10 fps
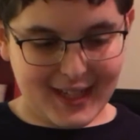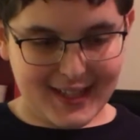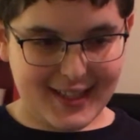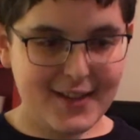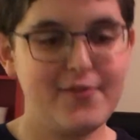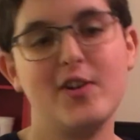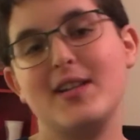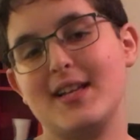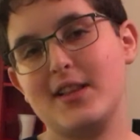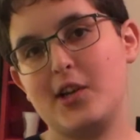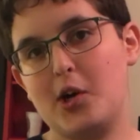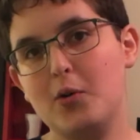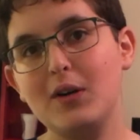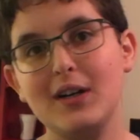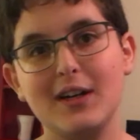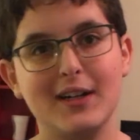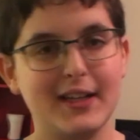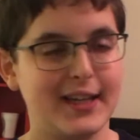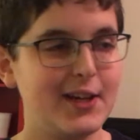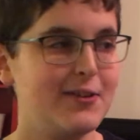And if you didn't know,
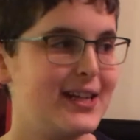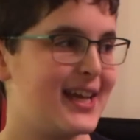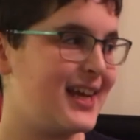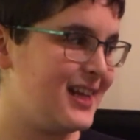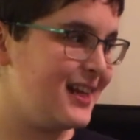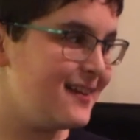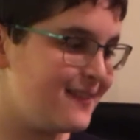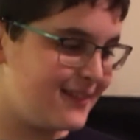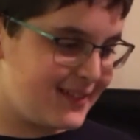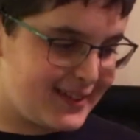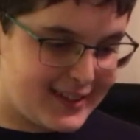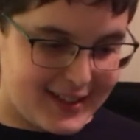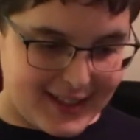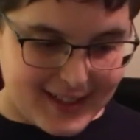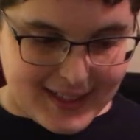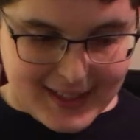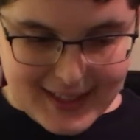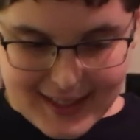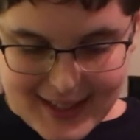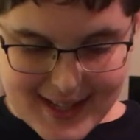Unikitty
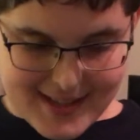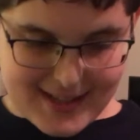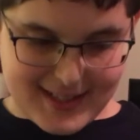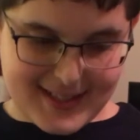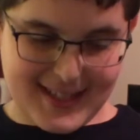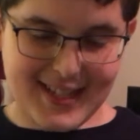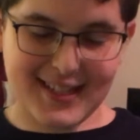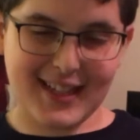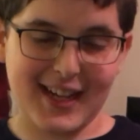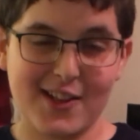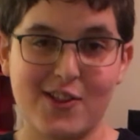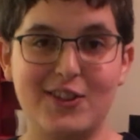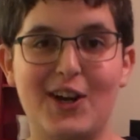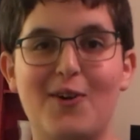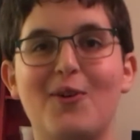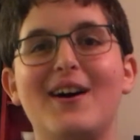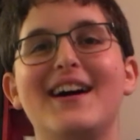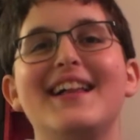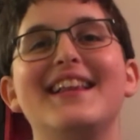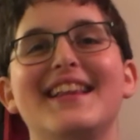is a Teen Titans Go
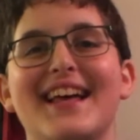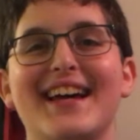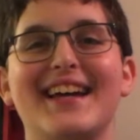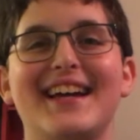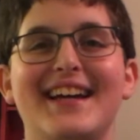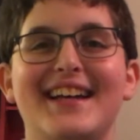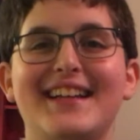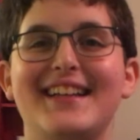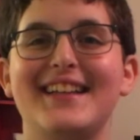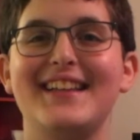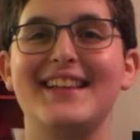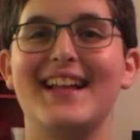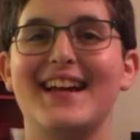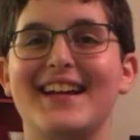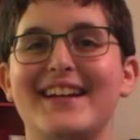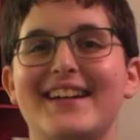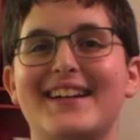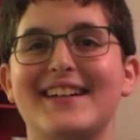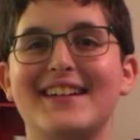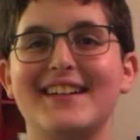like
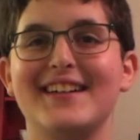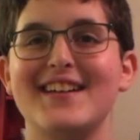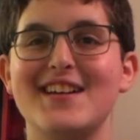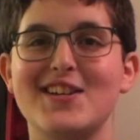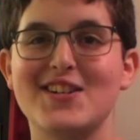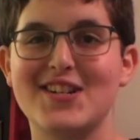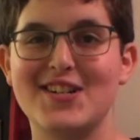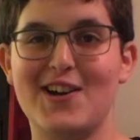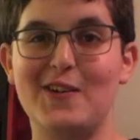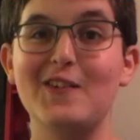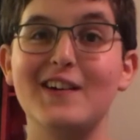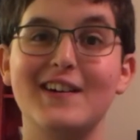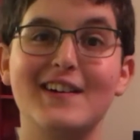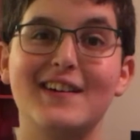show.